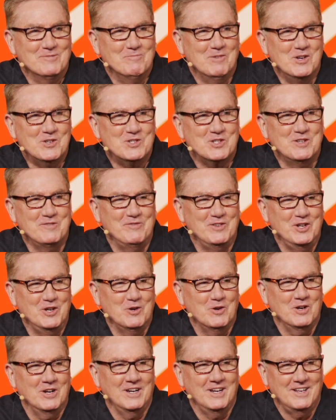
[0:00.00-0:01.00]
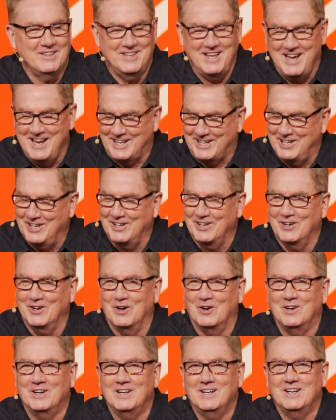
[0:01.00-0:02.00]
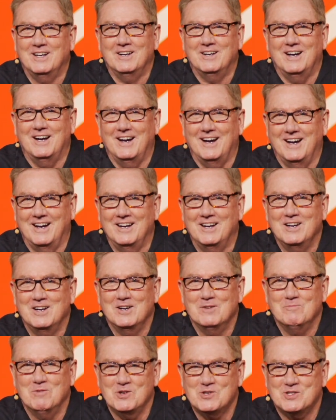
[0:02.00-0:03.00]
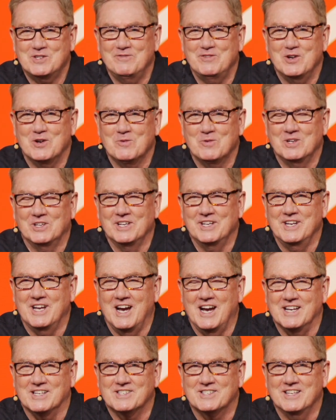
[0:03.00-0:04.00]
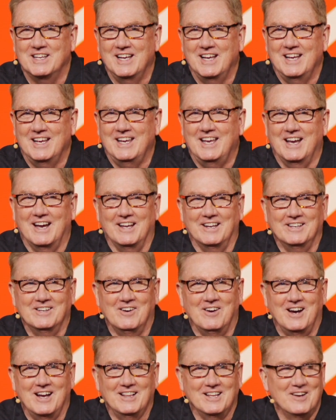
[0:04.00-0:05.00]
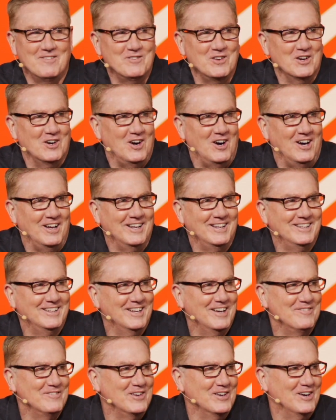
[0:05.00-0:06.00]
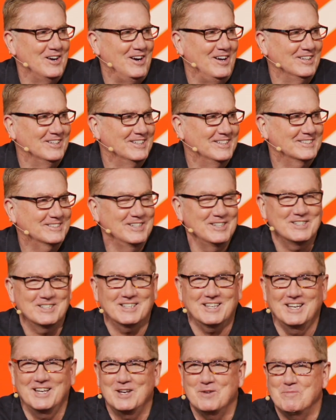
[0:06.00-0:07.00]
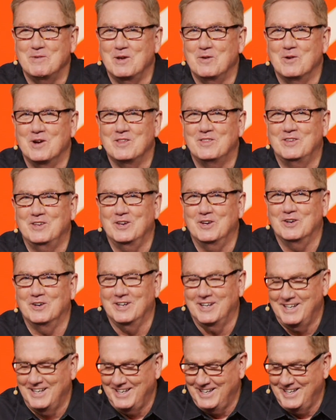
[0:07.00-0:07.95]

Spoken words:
Most of you, thank you. Most of you are really nice. Yeah, no, I love you all. Love you all. Good to be with you.